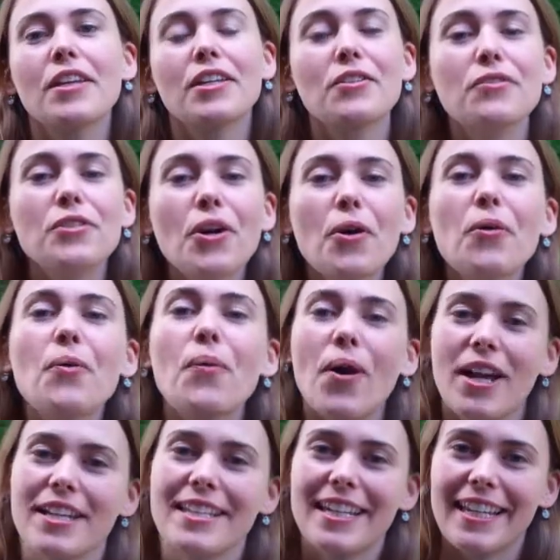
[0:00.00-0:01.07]
You don't
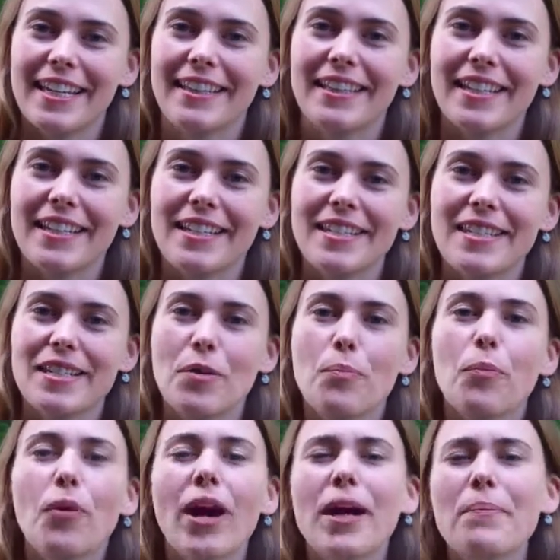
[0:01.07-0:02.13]
want to eat this,
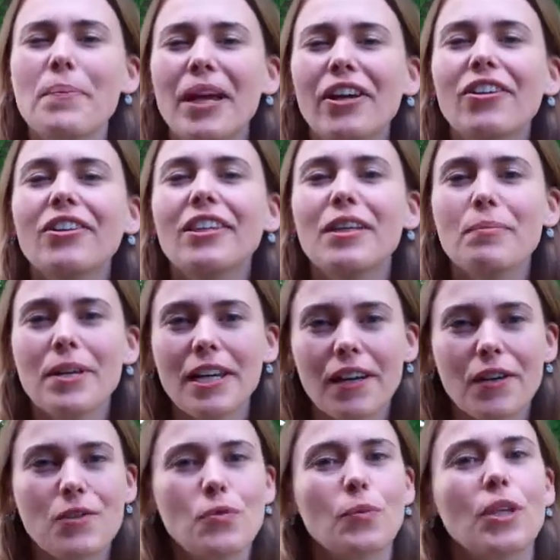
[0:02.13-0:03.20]
primarily
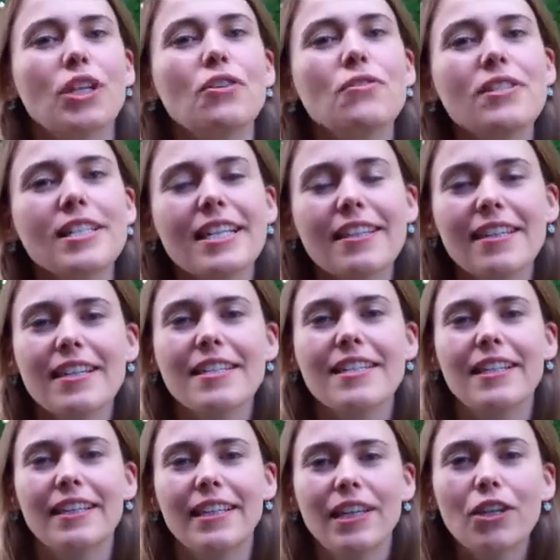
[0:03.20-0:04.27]
because when you see this
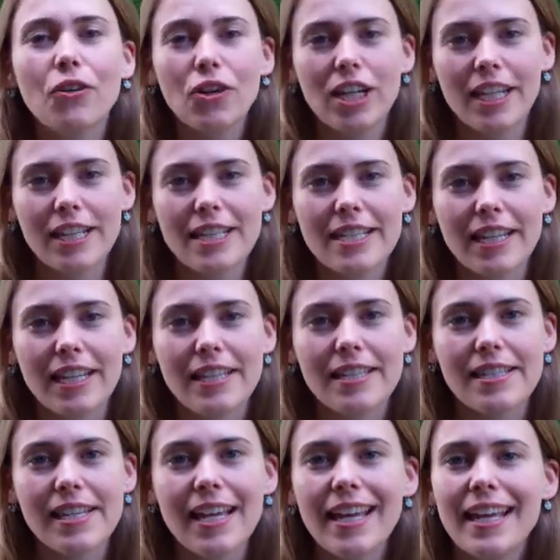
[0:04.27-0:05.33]
in the ingredients
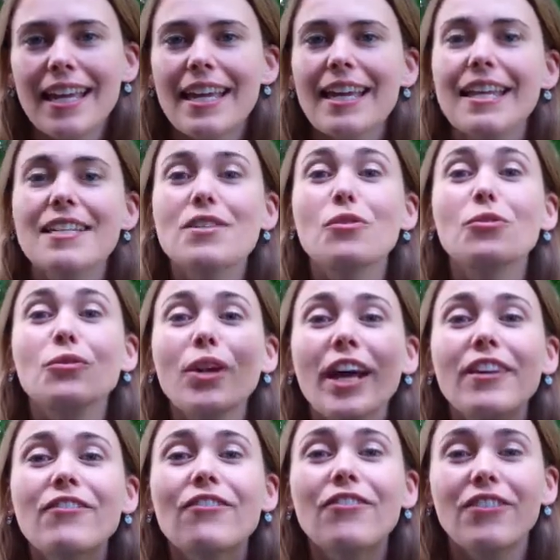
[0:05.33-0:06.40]
list, it is a
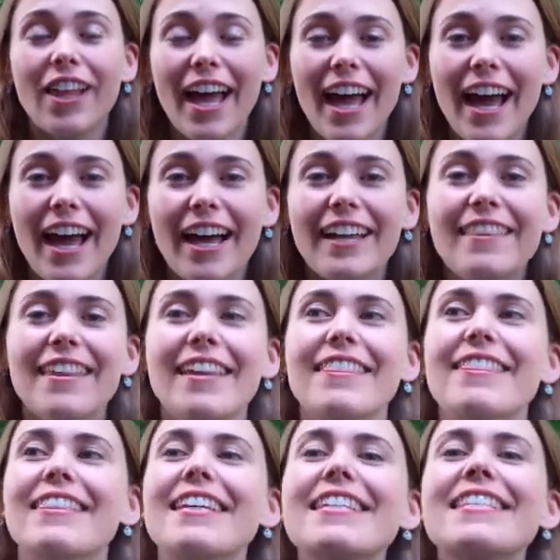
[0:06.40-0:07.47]
red flag that
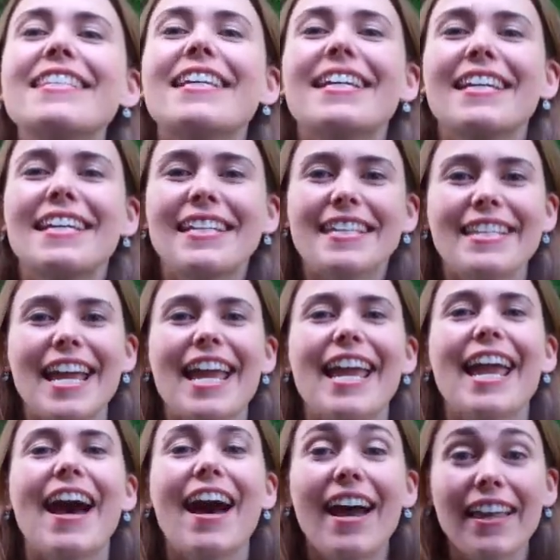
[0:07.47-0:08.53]
this is
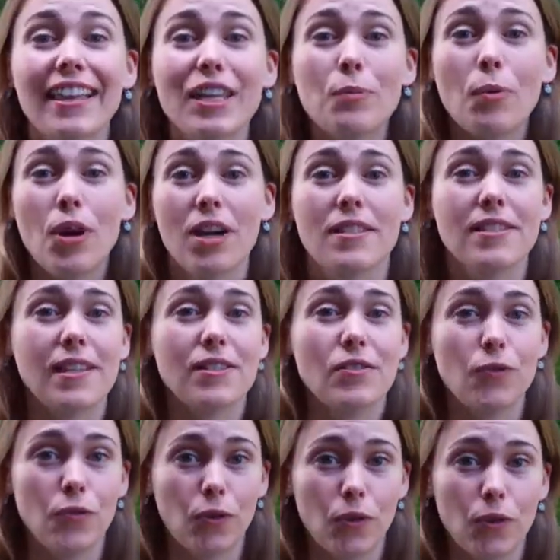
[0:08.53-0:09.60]
a highly
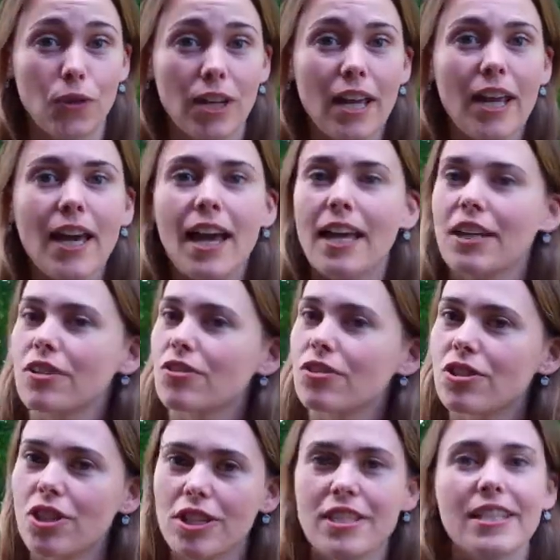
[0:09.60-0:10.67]
processed food. And
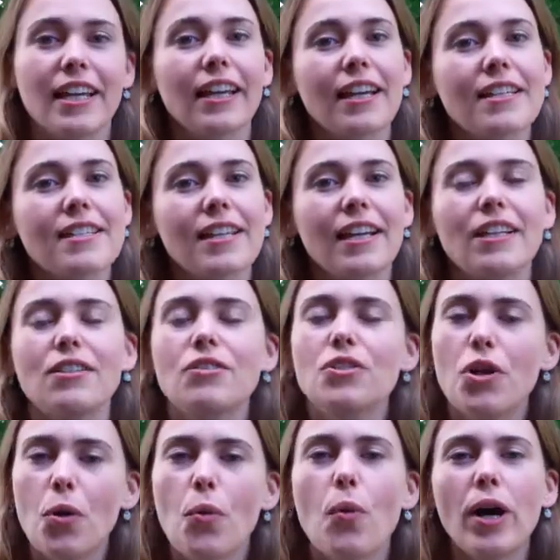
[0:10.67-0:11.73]
just like I said, you
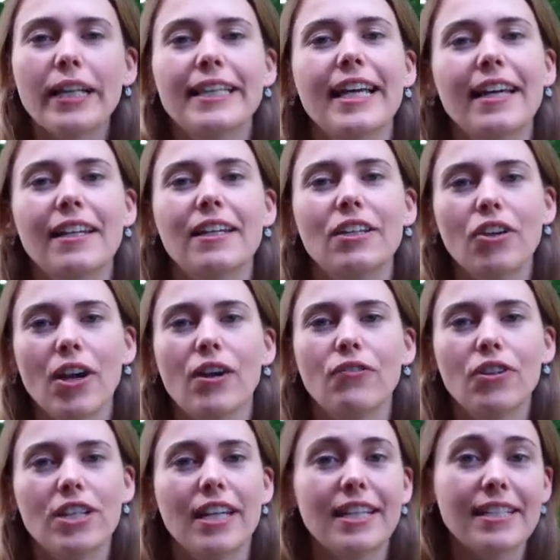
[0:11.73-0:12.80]
don't want that in your
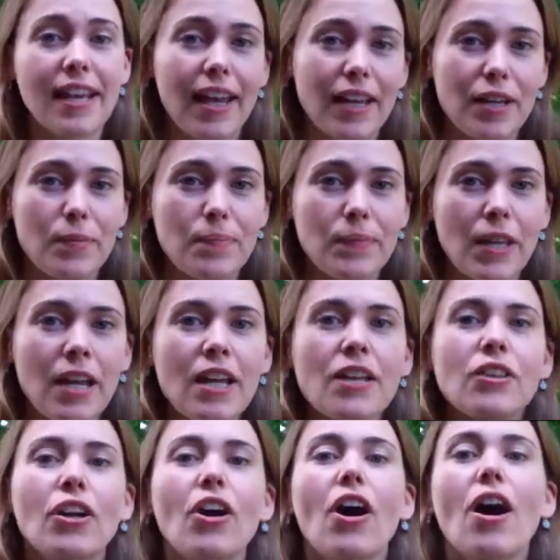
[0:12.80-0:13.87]
everyday diet.
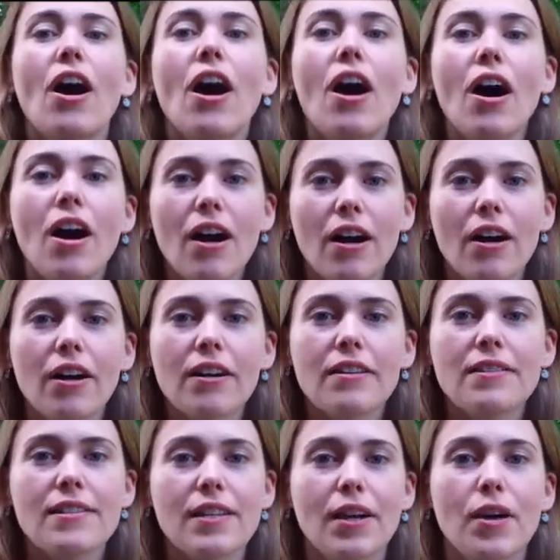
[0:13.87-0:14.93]
There are
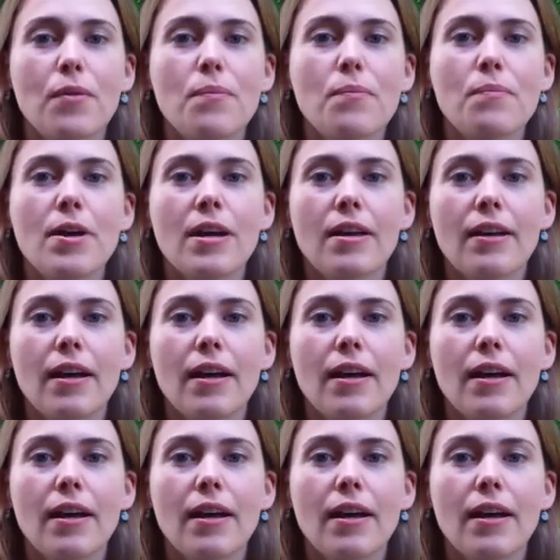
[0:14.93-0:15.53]
some